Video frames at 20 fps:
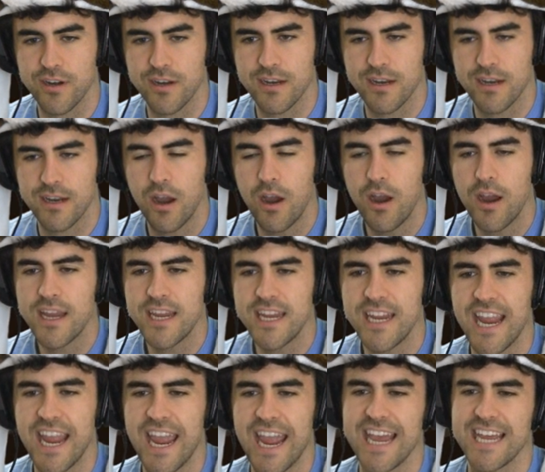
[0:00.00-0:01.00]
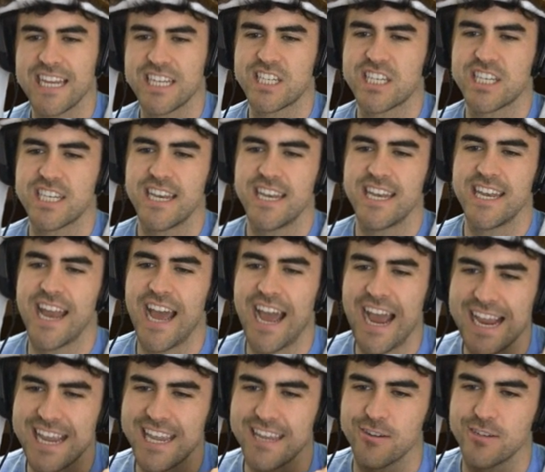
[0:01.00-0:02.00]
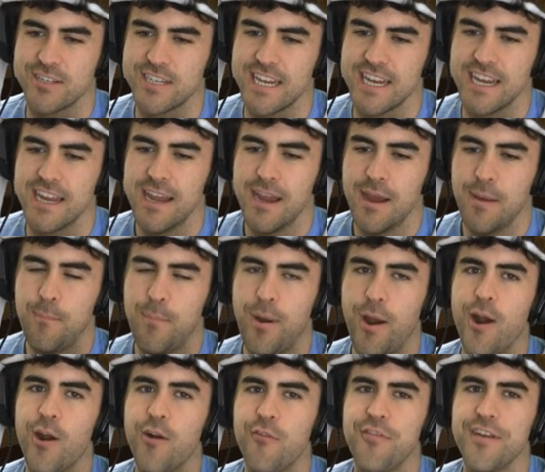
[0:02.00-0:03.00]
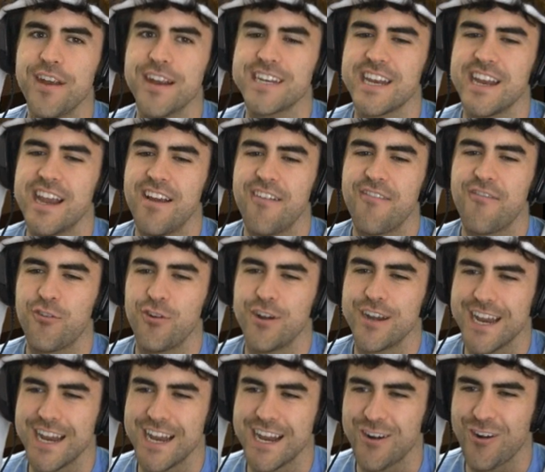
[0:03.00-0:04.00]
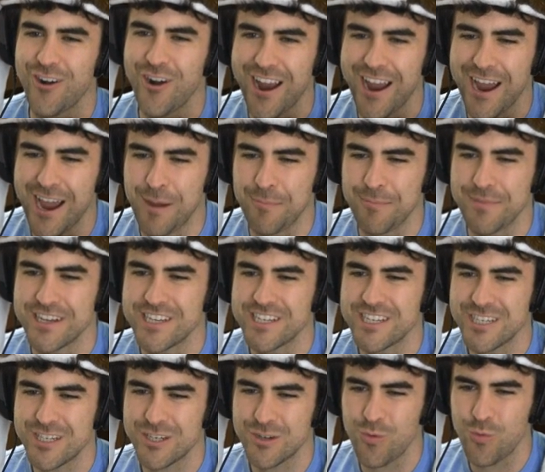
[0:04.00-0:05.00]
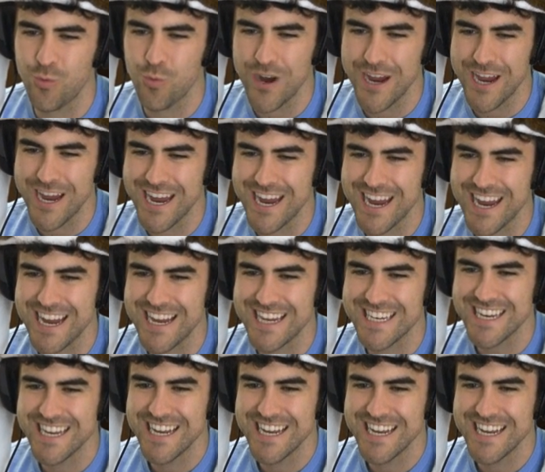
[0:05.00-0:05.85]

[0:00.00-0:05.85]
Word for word: here. Yes, not guilty. Perfect freaking crime. Sweet.